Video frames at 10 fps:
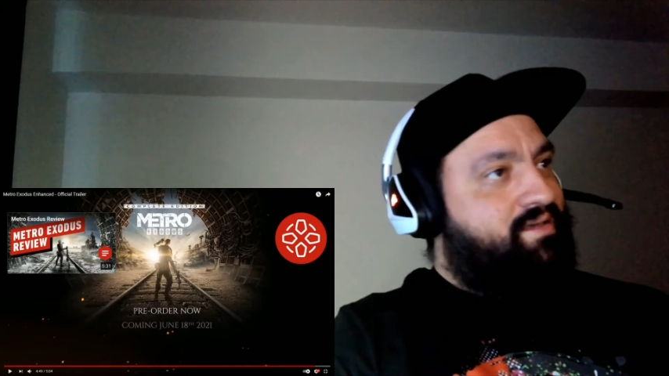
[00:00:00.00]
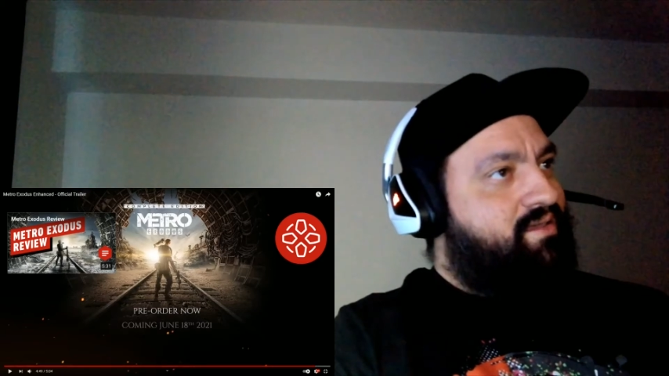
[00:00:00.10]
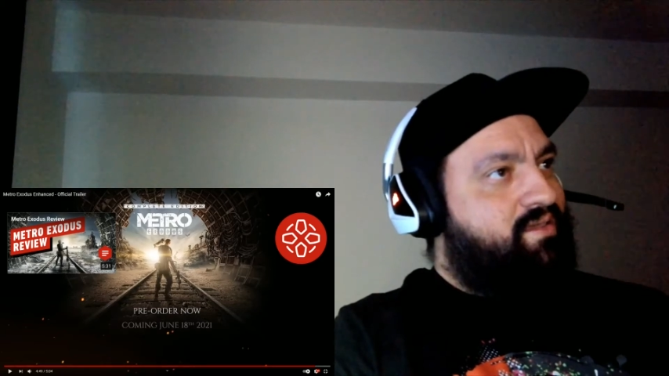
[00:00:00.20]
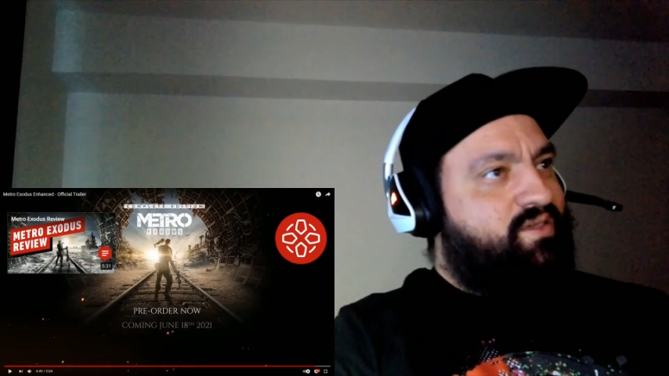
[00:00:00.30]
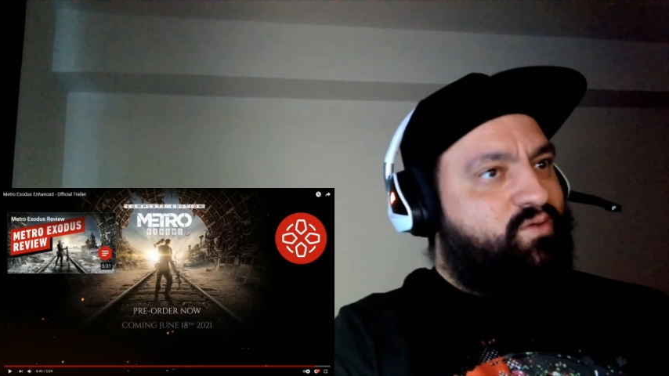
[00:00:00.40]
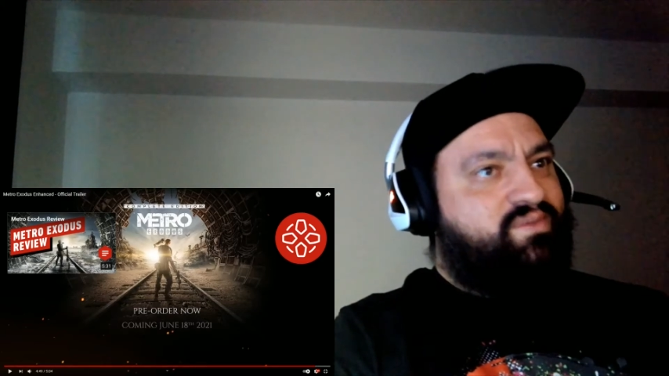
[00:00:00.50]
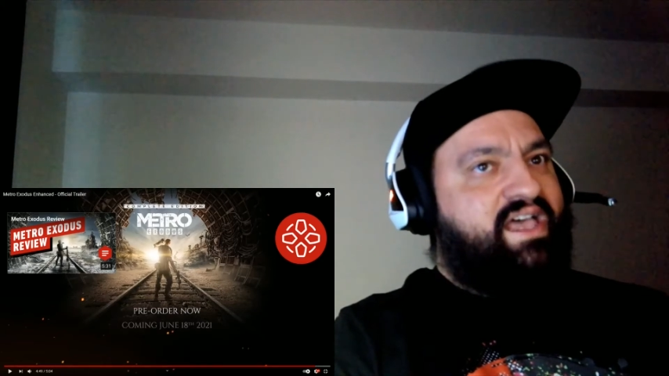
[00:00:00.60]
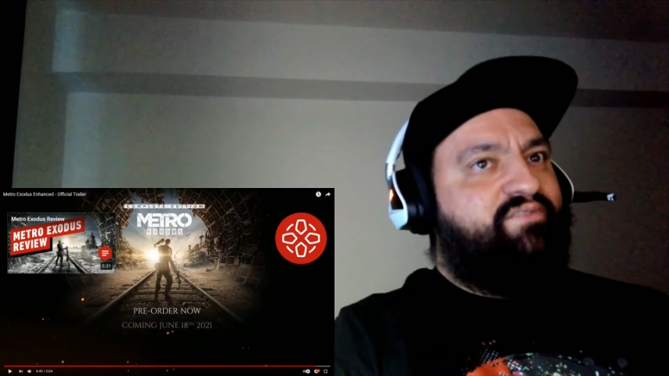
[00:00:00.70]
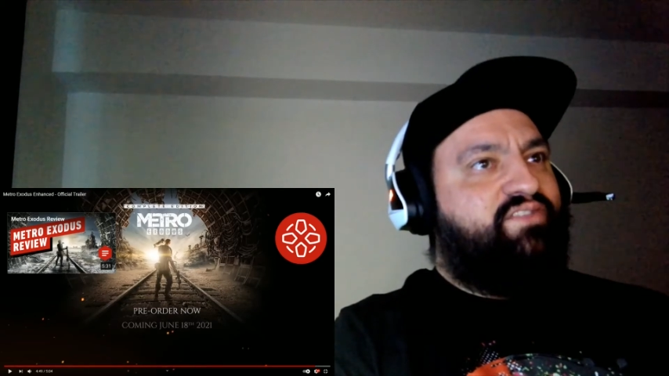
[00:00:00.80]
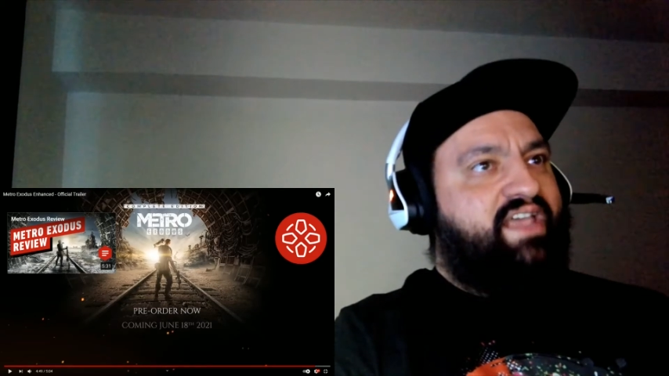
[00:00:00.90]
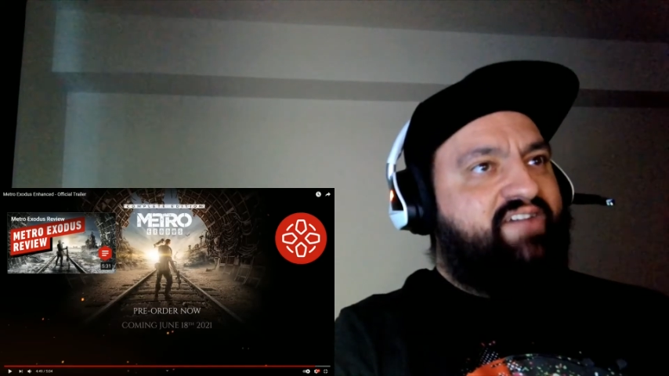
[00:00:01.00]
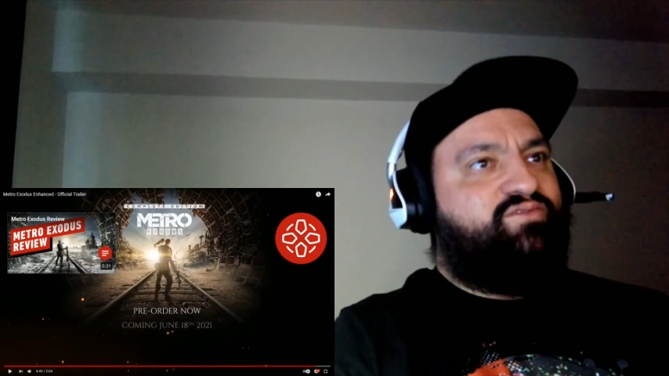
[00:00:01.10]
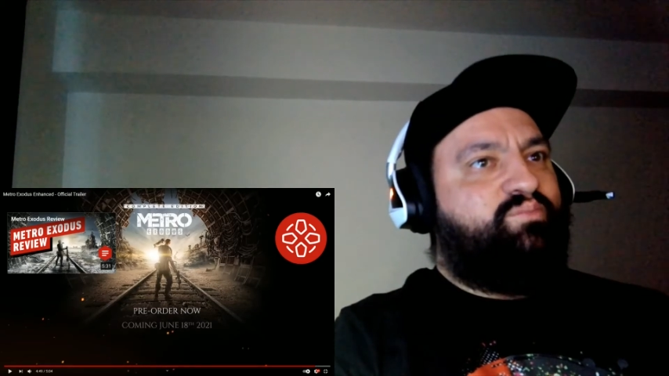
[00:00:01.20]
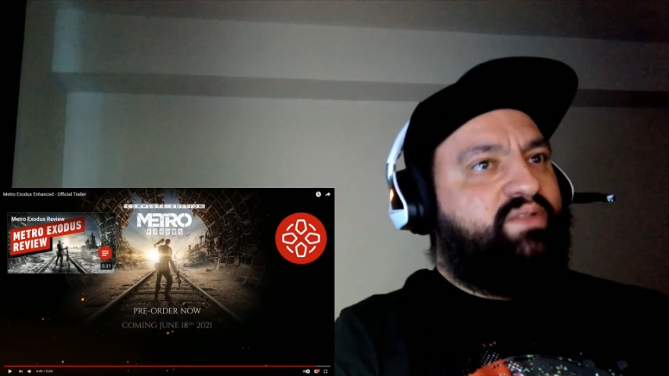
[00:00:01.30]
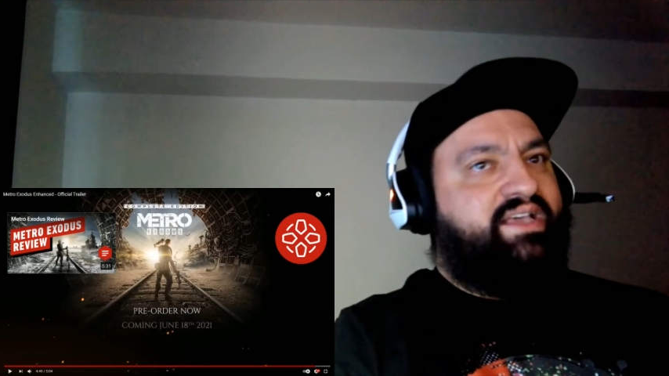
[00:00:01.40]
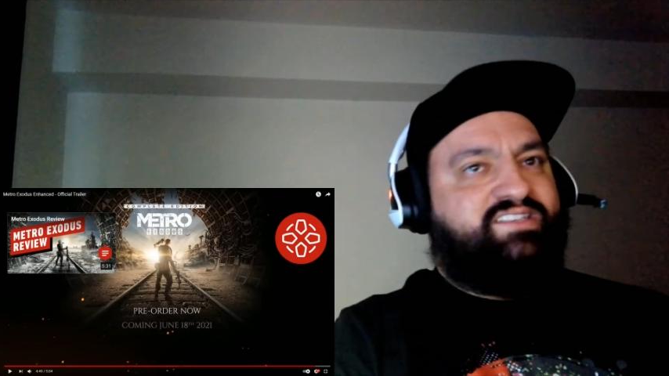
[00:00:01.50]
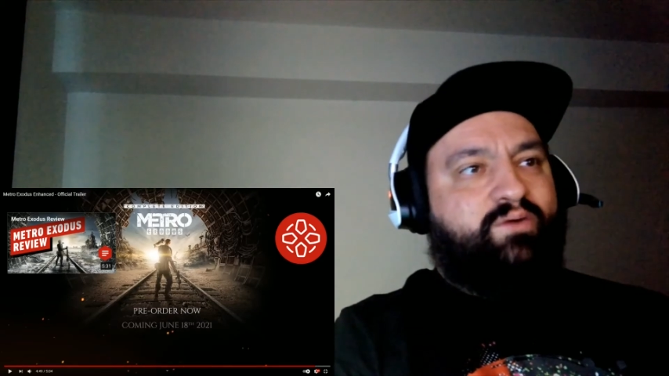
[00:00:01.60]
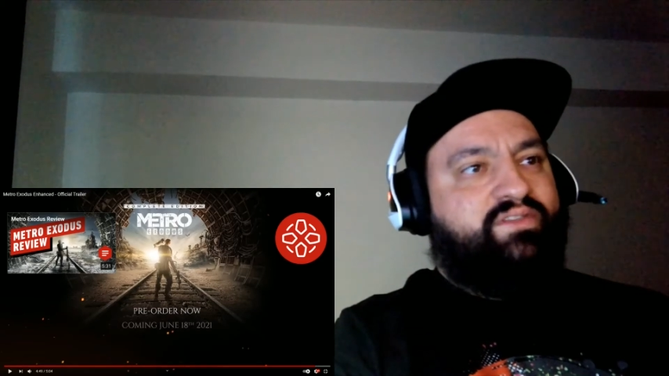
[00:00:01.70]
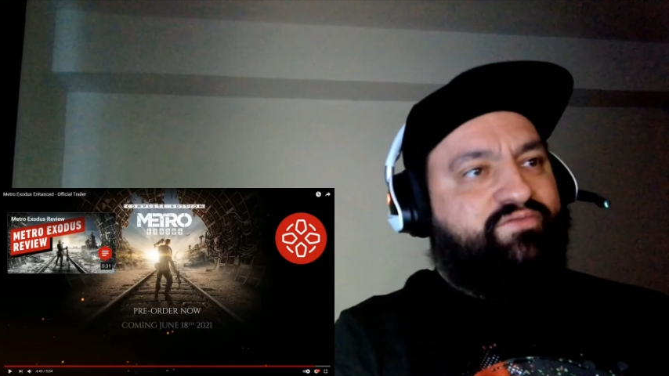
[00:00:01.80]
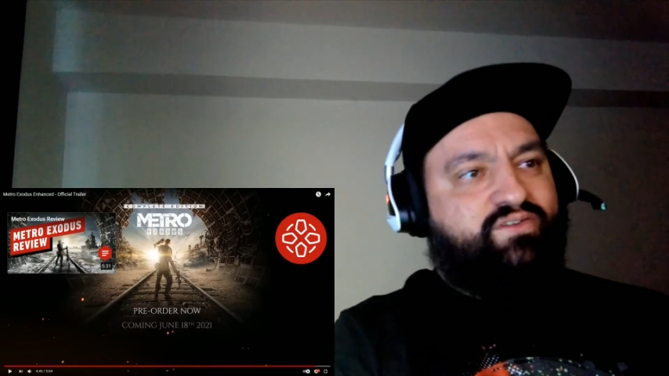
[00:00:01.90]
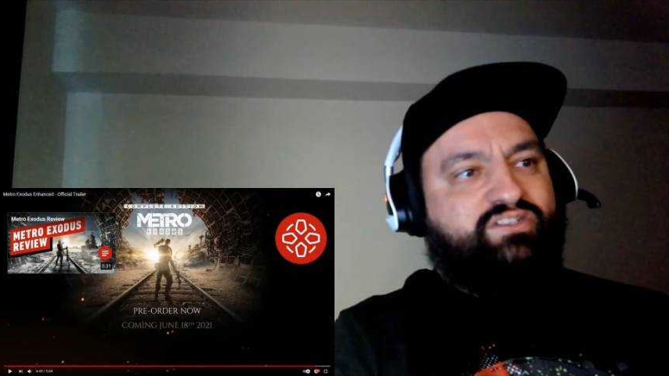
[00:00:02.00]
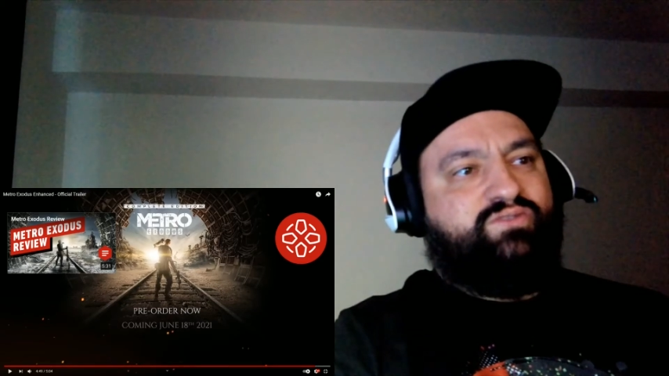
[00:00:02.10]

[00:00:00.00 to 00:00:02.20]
you definitely have to play. Start with the first